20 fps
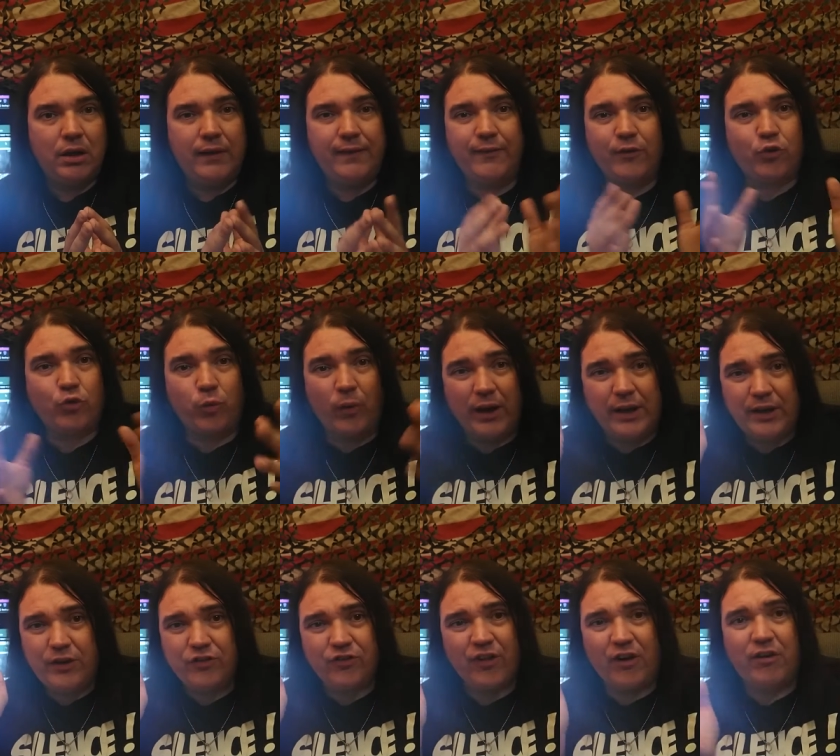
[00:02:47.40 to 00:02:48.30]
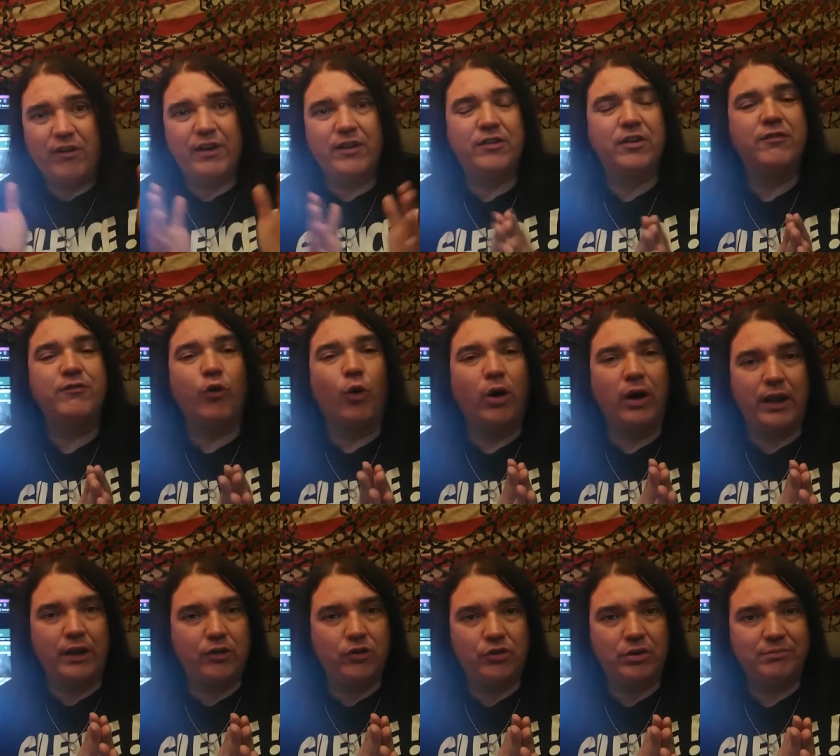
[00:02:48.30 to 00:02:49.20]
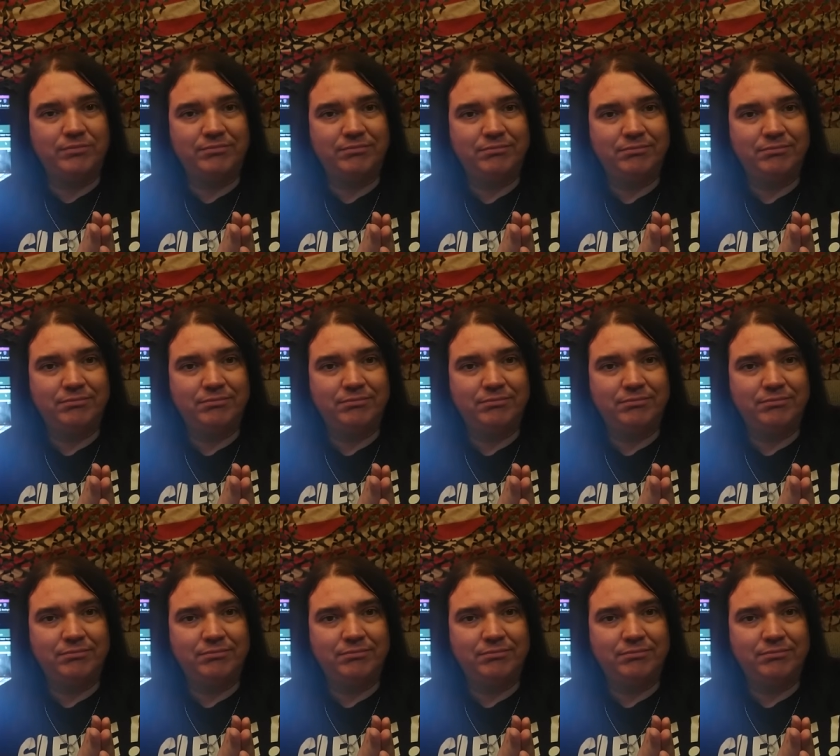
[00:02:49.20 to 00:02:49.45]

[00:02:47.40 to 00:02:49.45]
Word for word: in the 20s, 30s, and 40s.